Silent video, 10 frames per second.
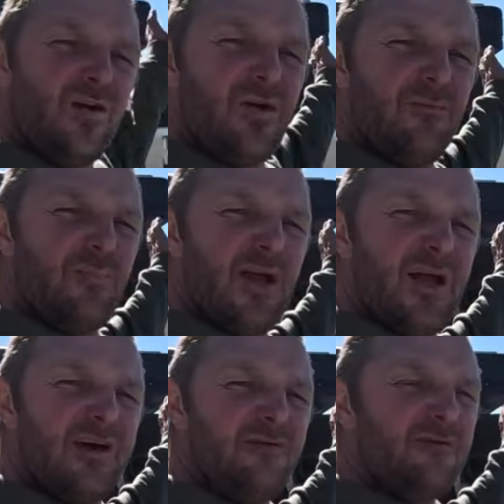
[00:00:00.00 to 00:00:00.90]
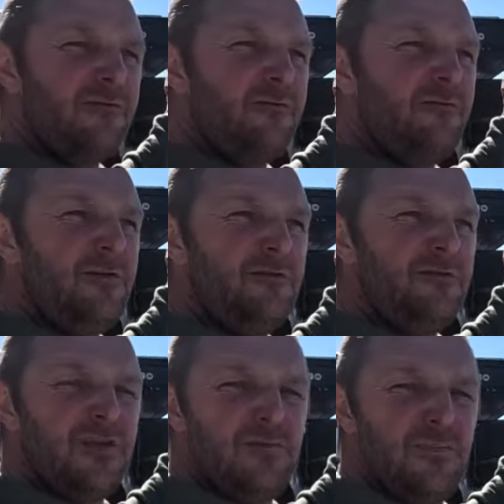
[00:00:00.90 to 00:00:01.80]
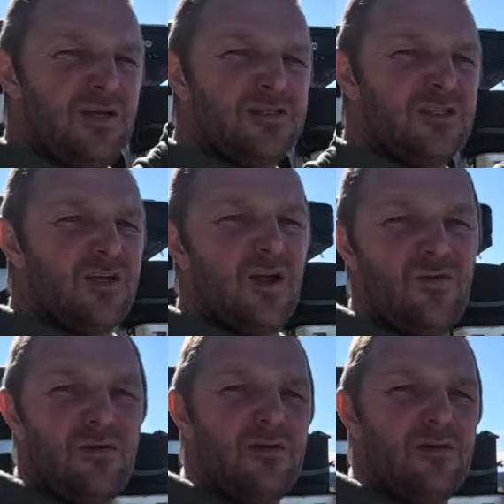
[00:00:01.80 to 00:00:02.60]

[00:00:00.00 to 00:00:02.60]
Got about 50 minutes to go,